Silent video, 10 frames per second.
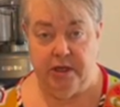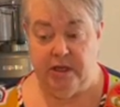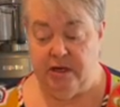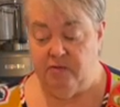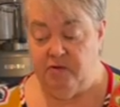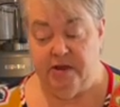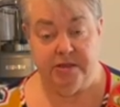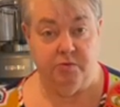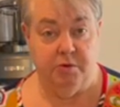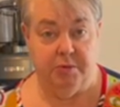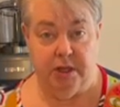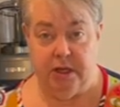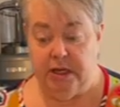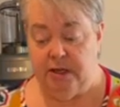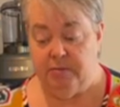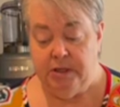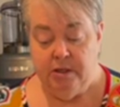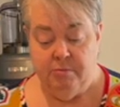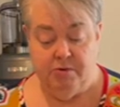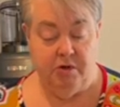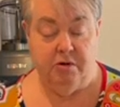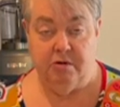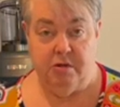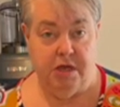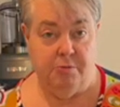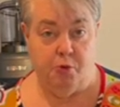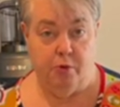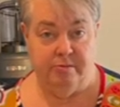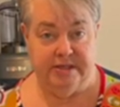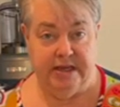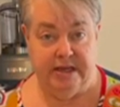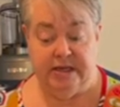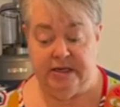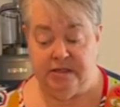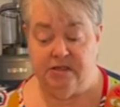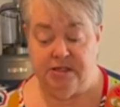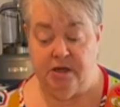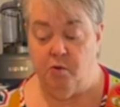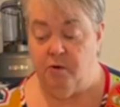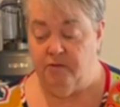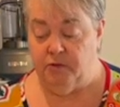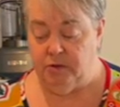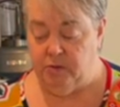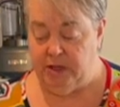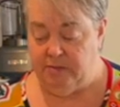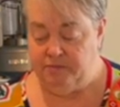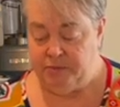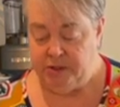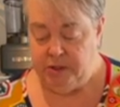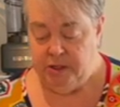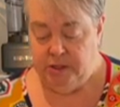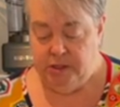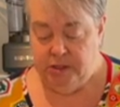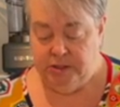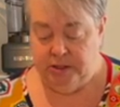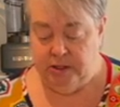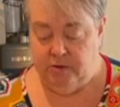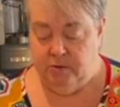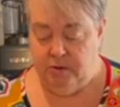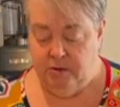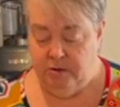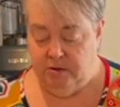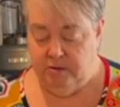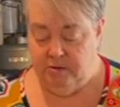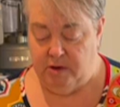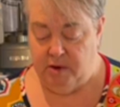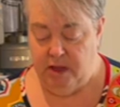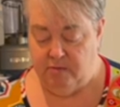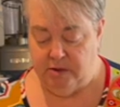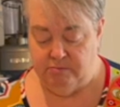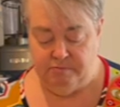And if you've got somewhere to plug it up, put it on your keep warm setting, and it'll stay warm for a little while. So there we have it.